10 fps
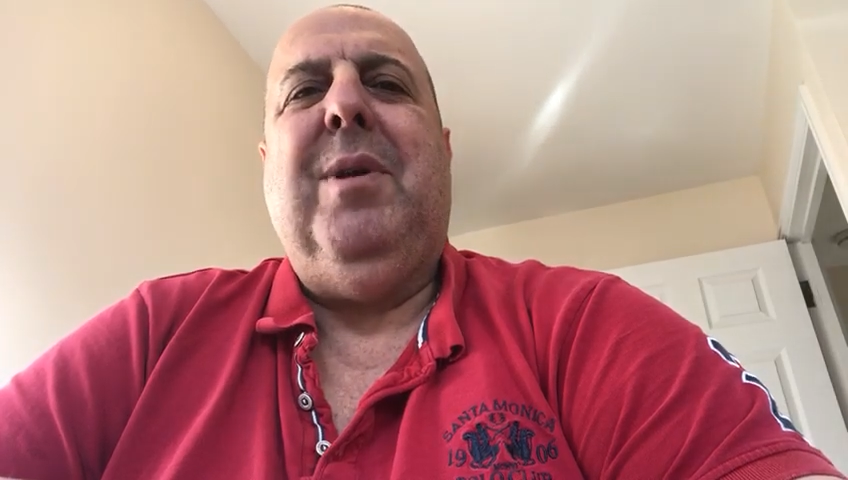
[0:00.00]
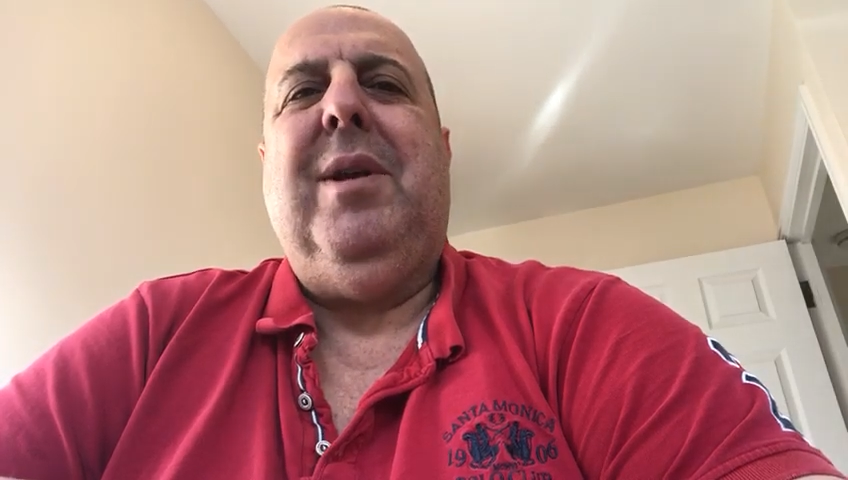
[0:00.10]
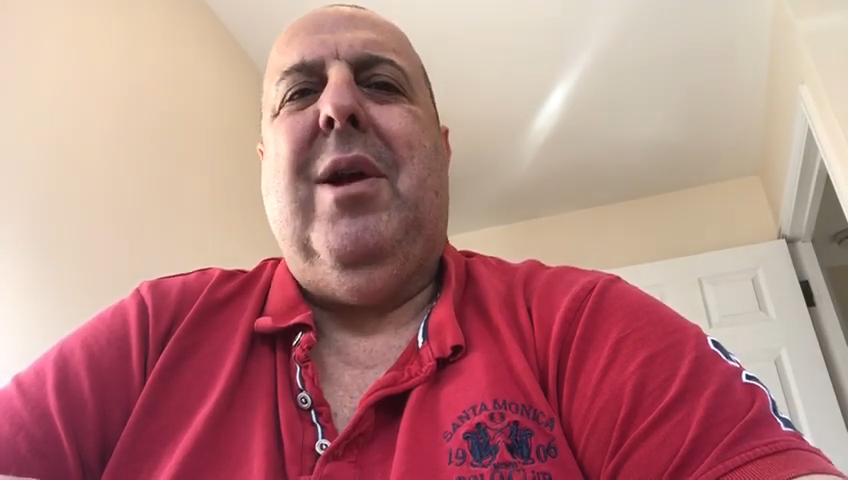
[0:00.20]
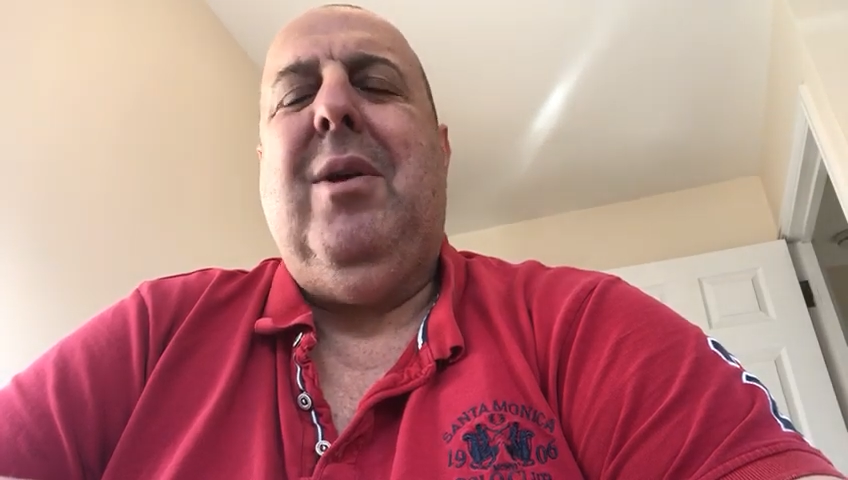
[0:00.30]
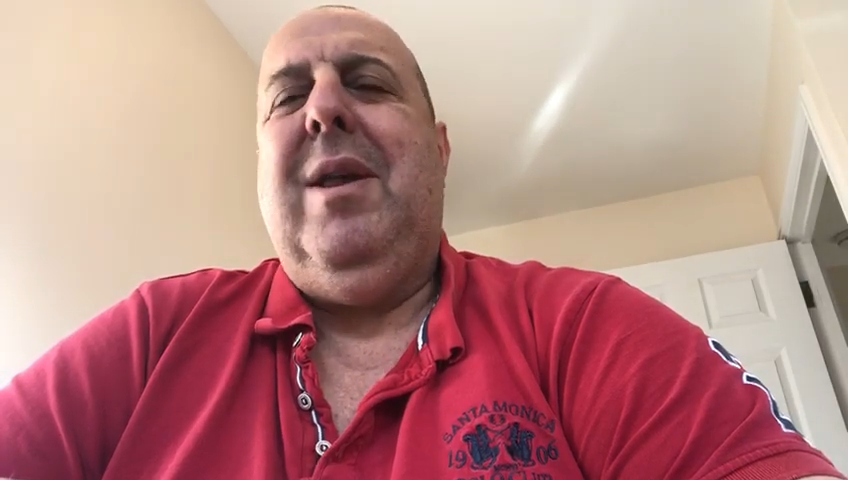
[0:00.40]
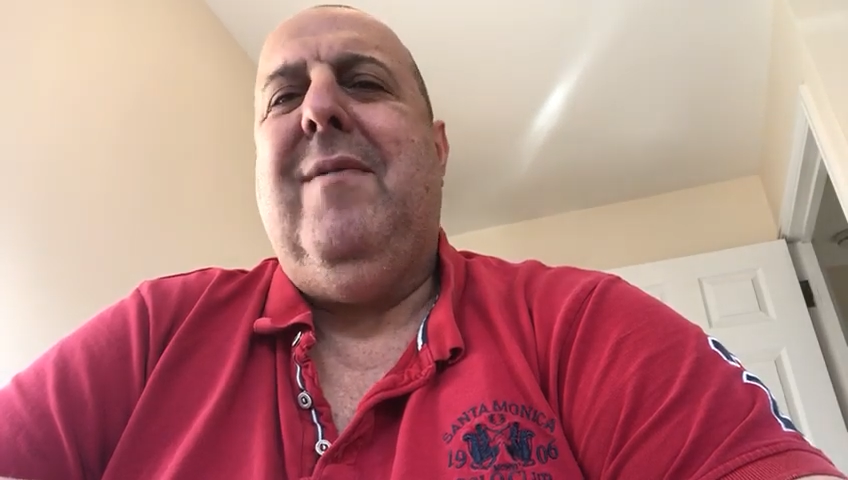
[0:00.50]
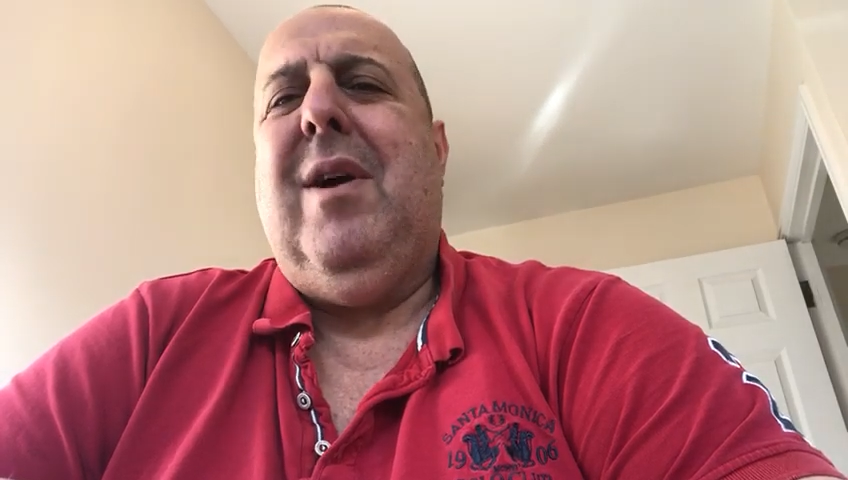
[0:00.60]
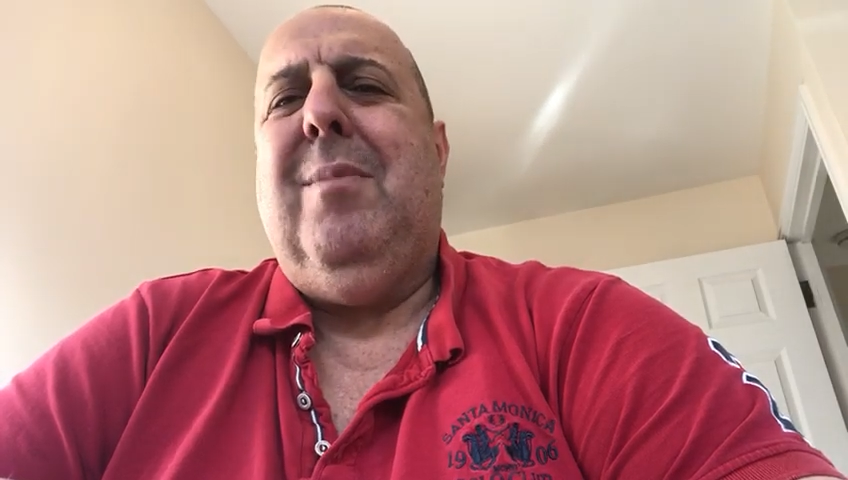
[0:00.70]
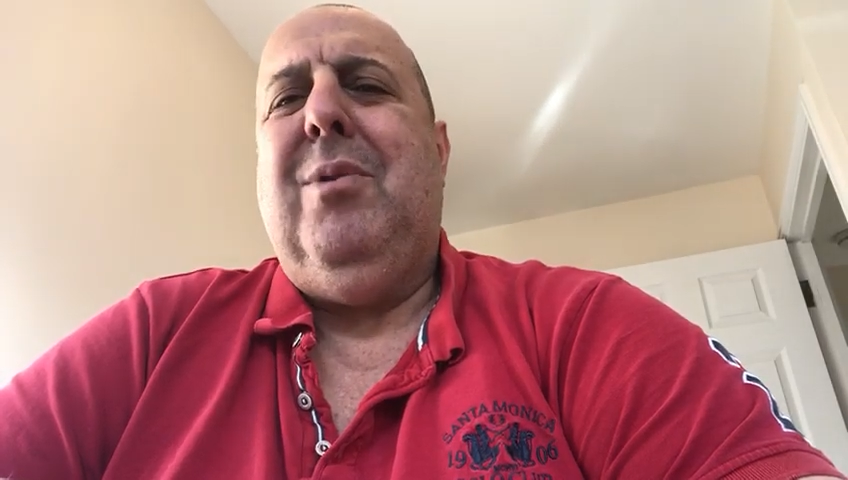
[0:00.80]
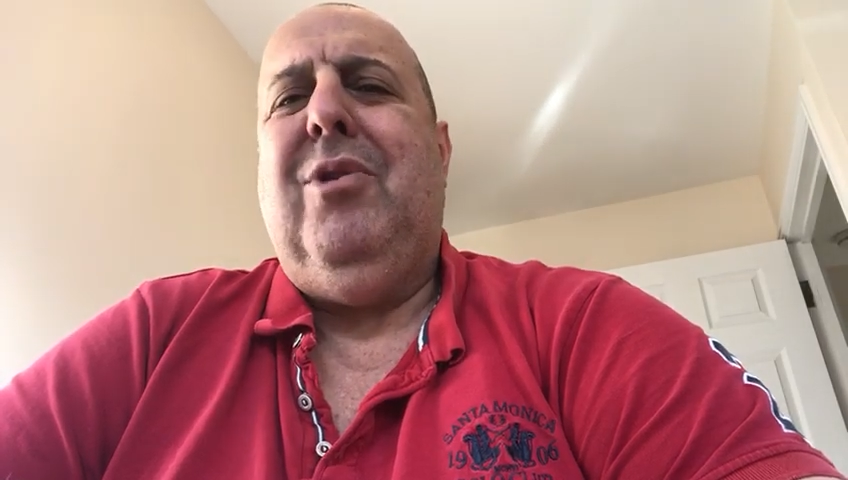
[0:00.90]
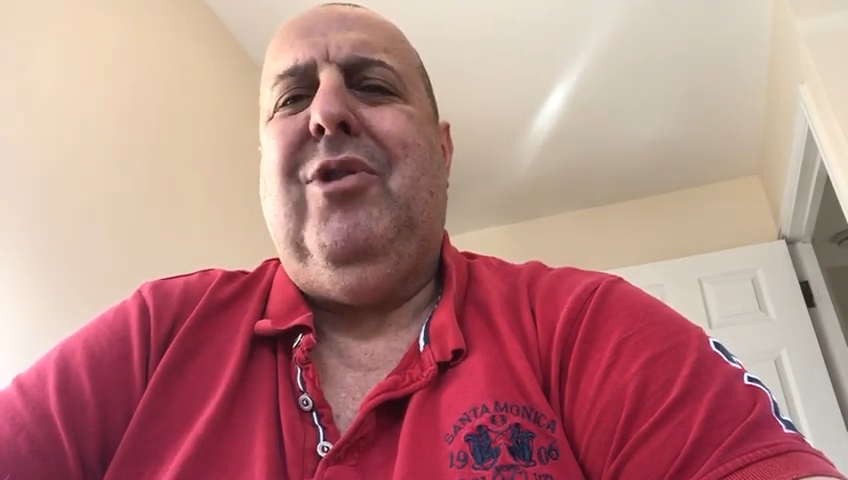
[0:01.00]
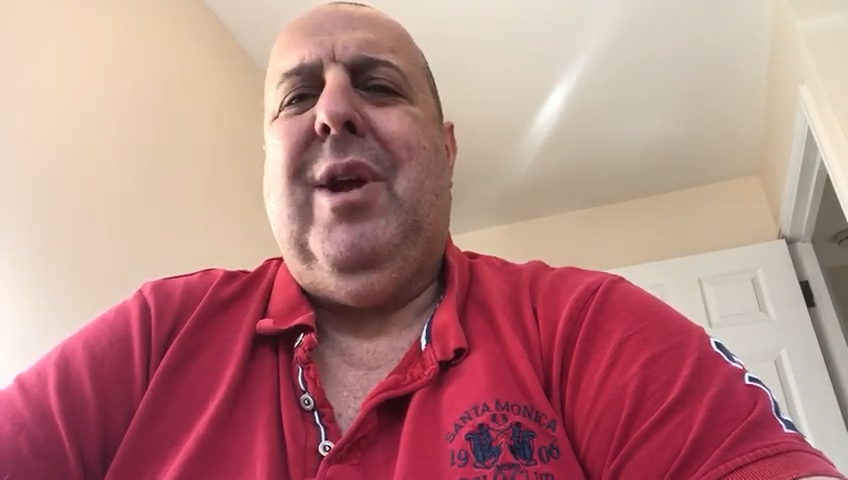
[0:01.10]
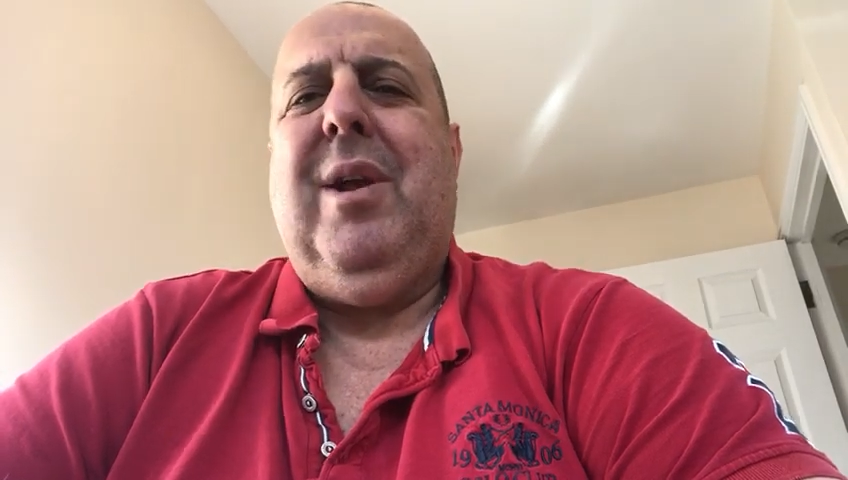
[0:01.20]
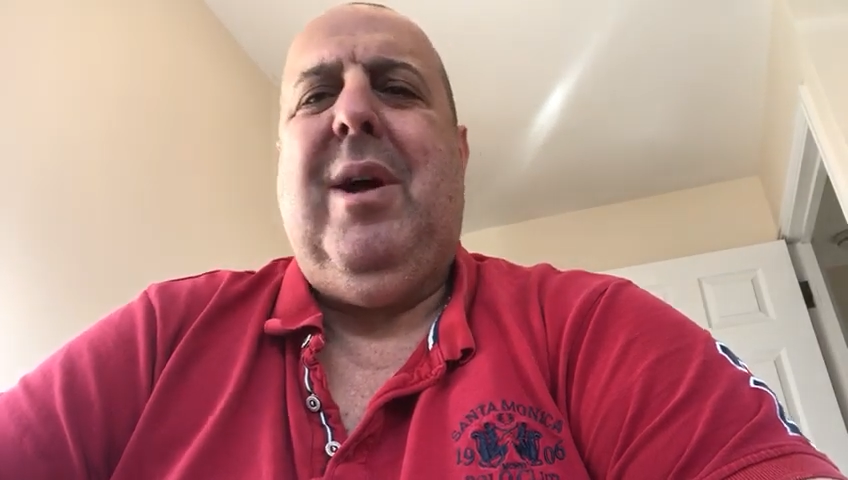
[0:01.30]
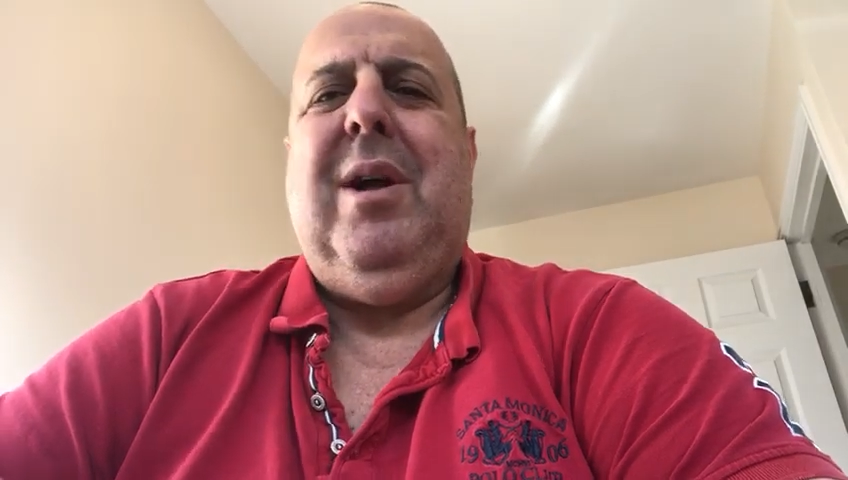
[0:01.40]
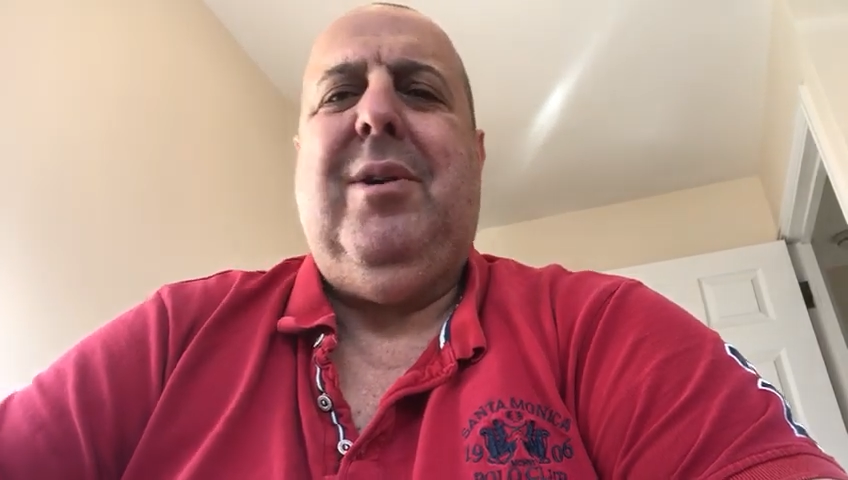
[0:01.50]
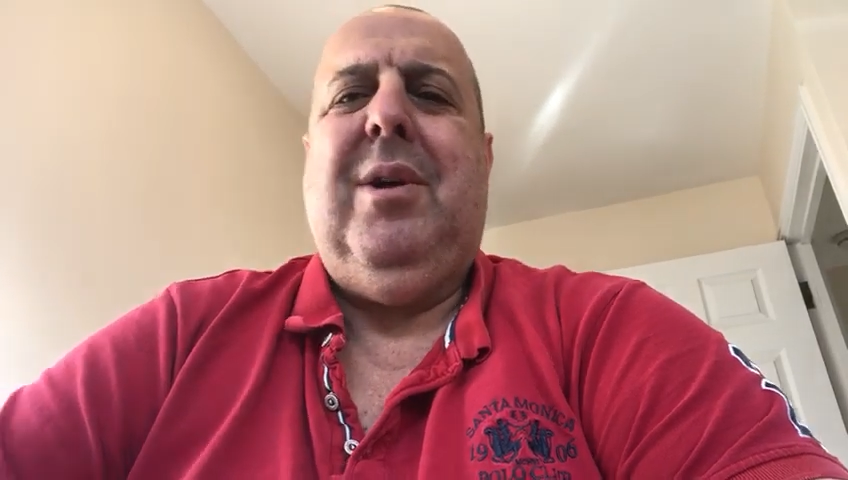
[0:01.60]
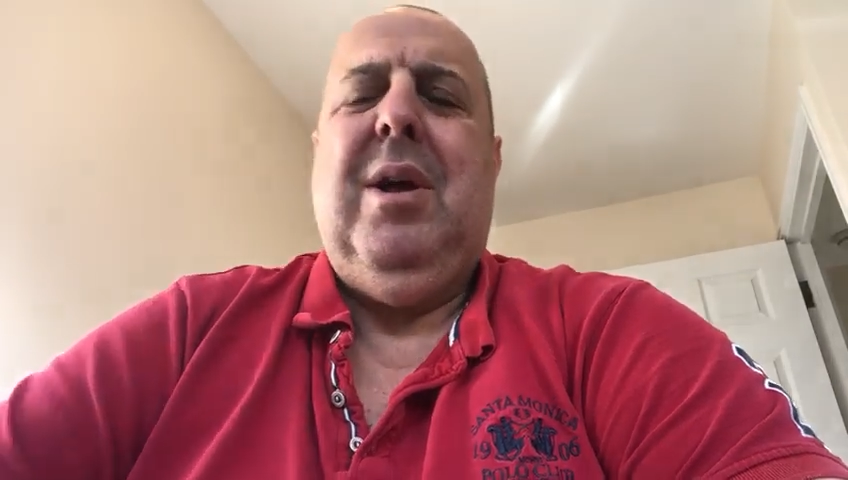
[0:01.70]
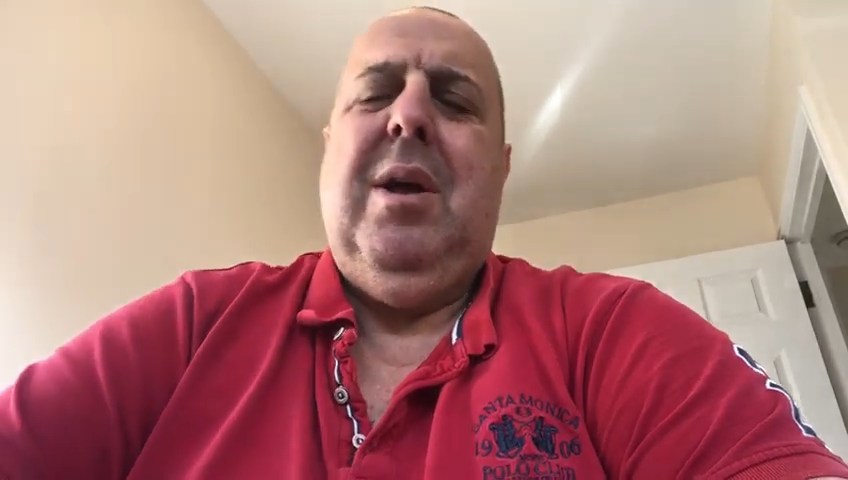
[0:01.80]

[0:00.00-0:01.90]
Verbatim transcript: but don't leave our moon shadow out.